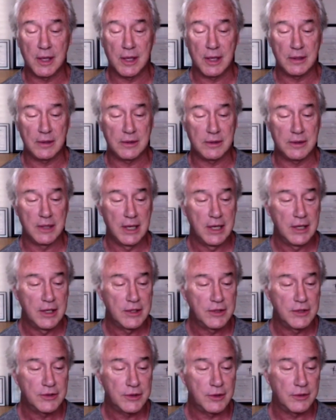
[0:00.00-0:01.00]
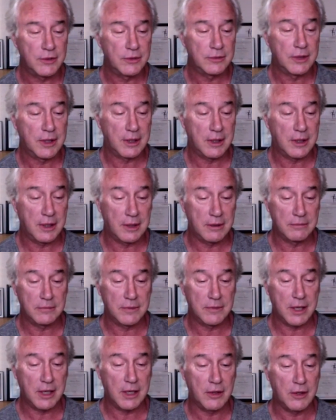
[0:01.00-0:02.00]
and so
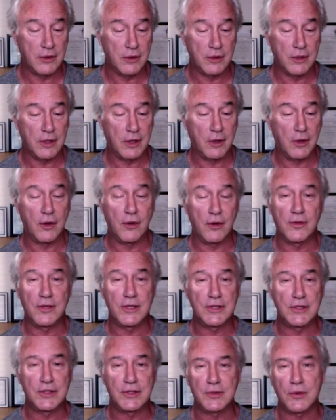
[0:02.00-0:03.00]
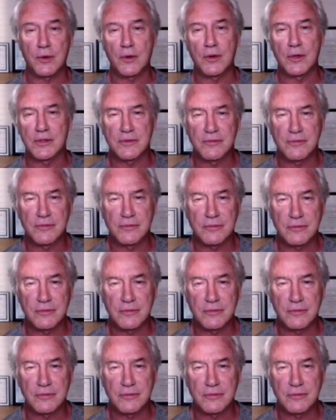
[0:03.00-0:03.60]
I heard all these stories of